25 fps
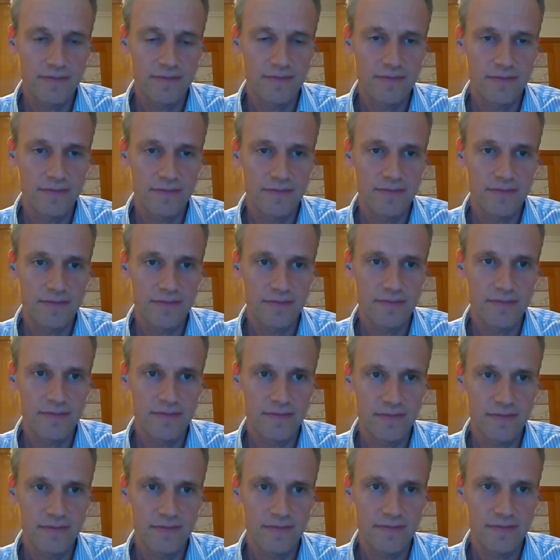
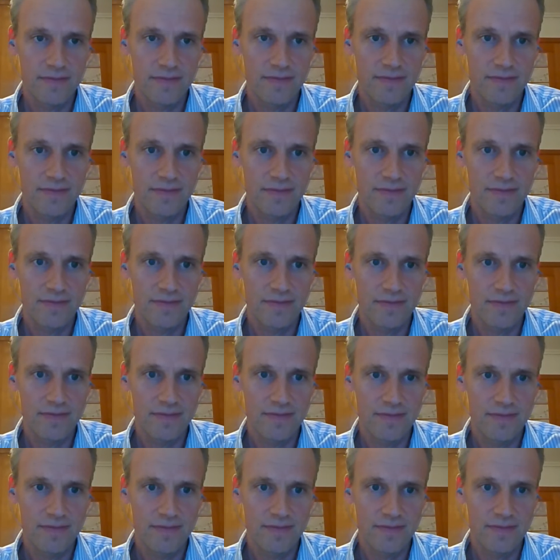
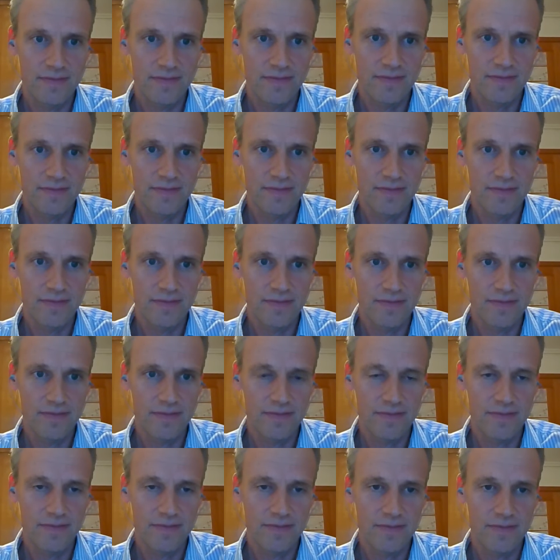
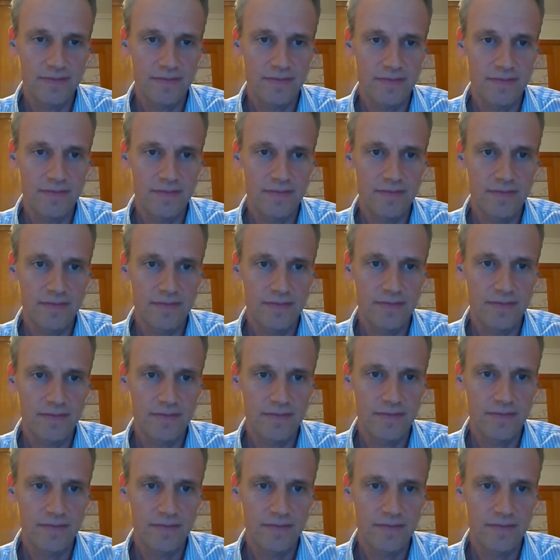[no speech]